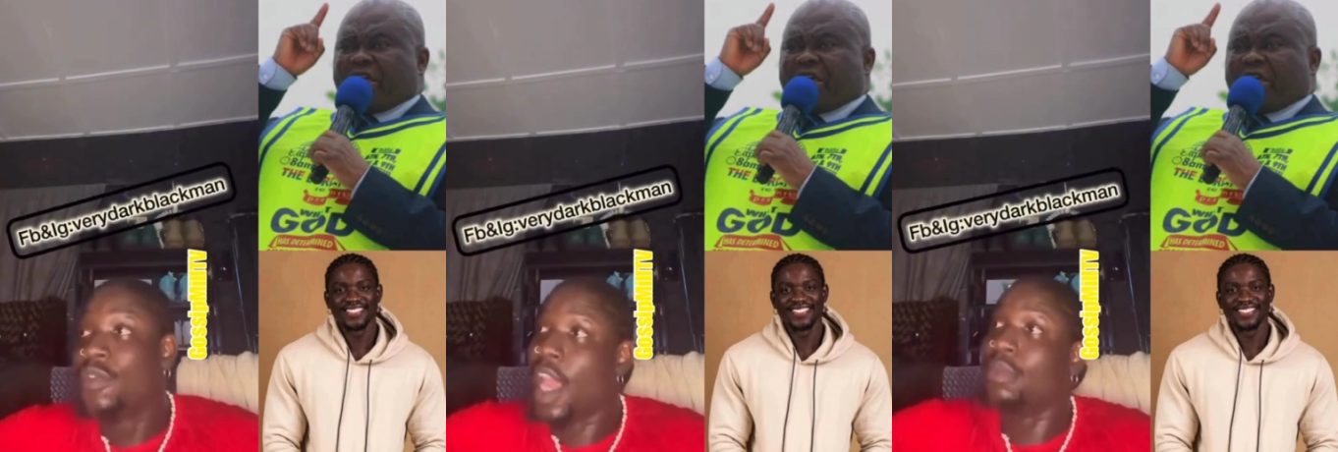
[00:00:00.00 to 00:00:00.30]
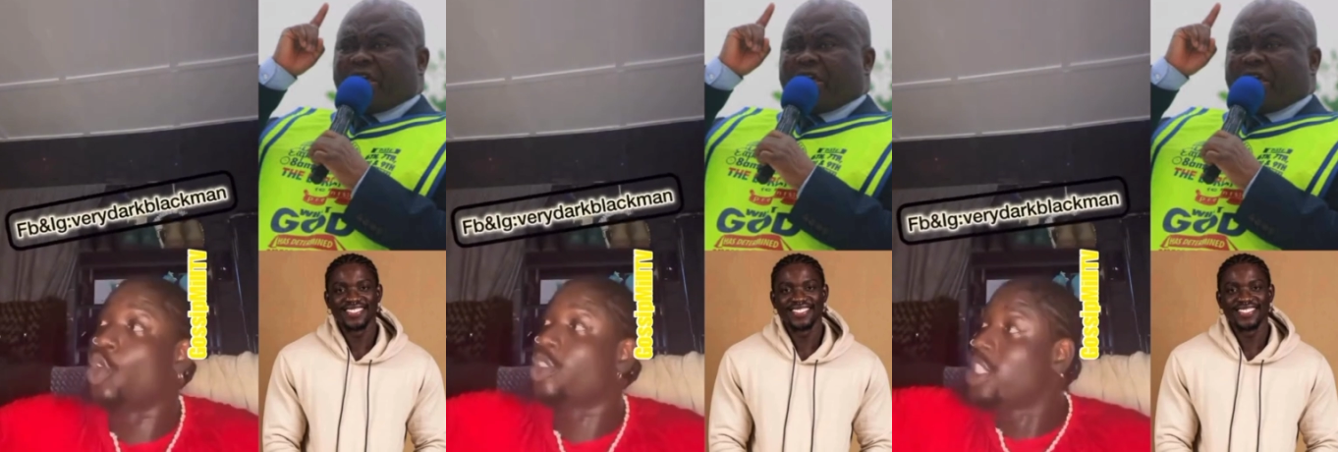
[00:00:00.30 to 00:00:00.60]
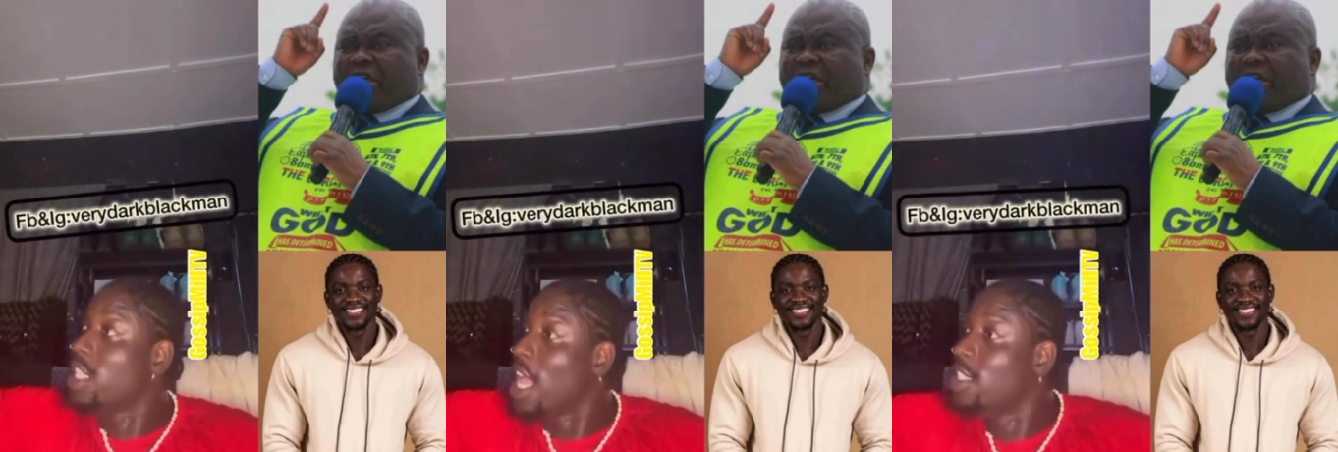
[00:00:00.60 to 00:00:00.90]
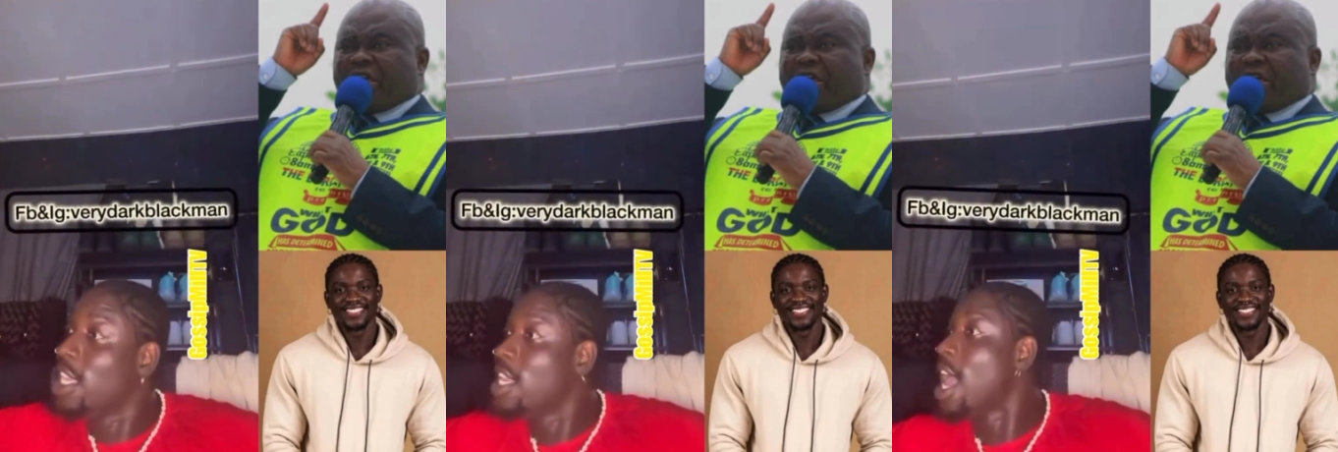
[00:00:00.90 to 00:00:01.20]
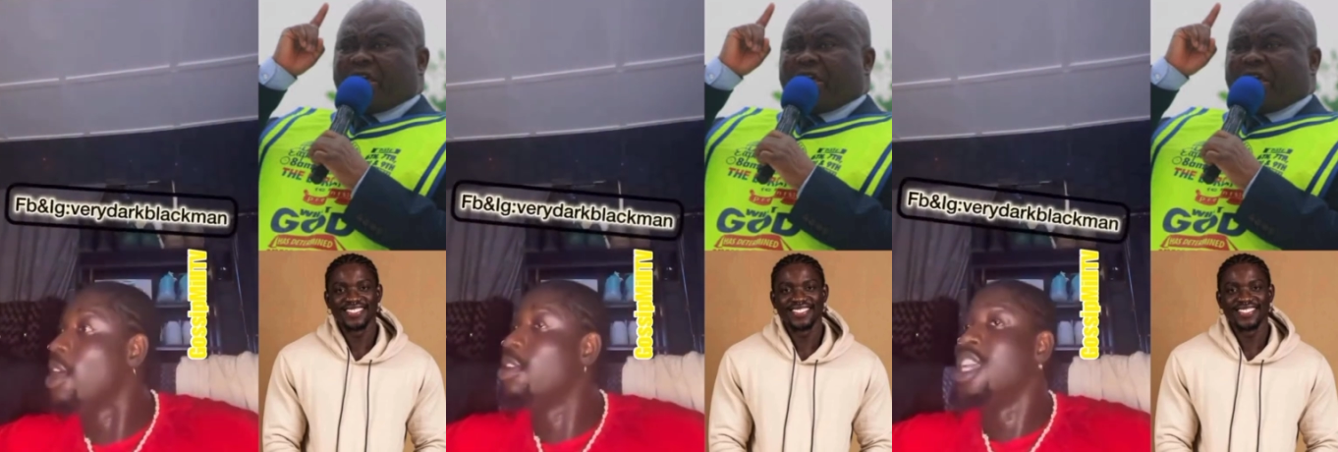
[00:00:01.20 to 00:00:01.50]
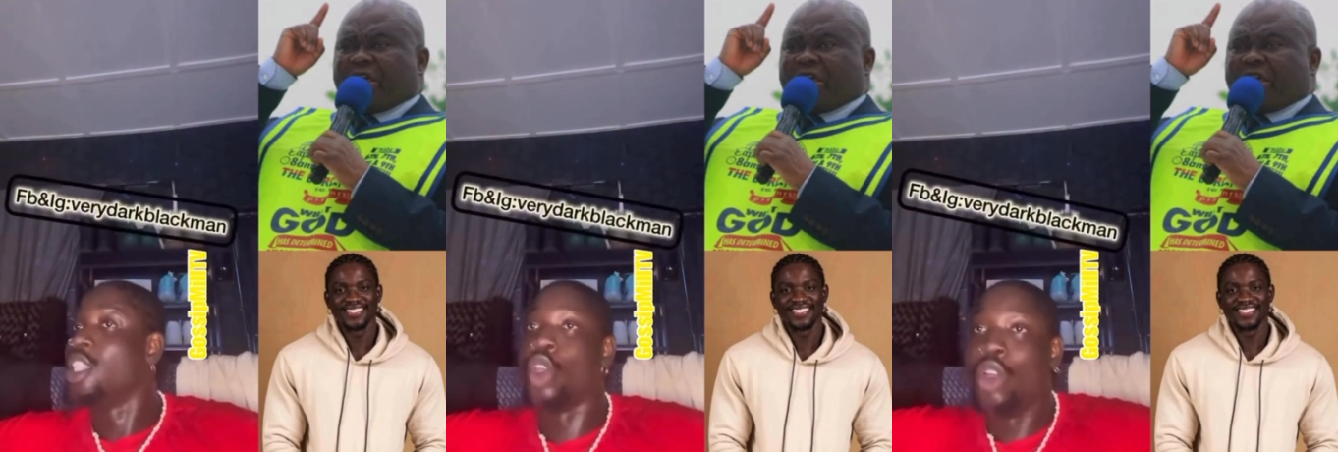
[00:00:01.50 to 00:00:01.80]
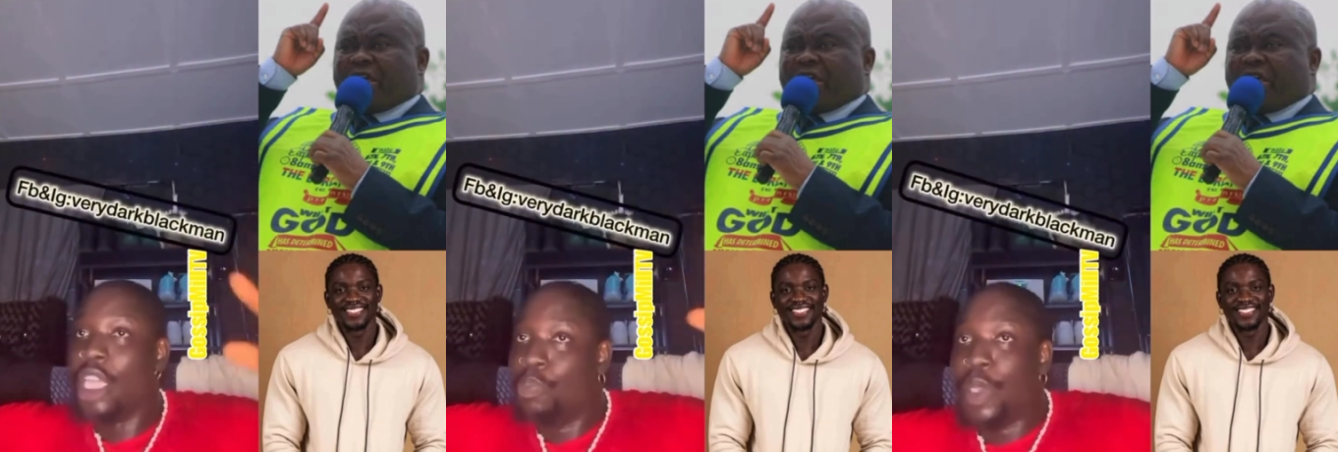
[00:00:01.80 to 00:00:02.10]
Speaker 1: guys? And also tell us in the comments, do
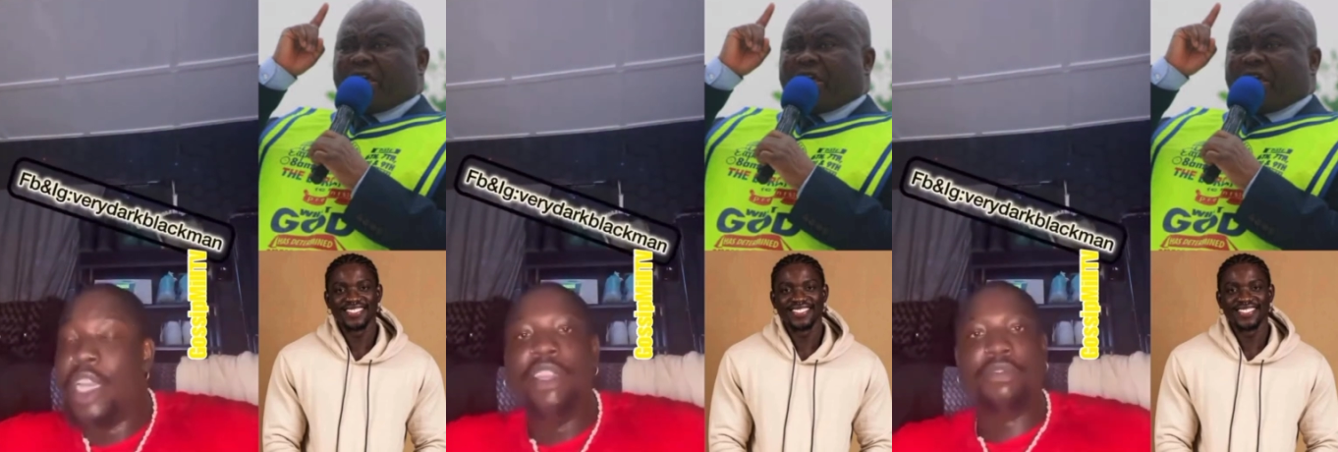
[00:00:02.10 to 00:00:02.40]
you think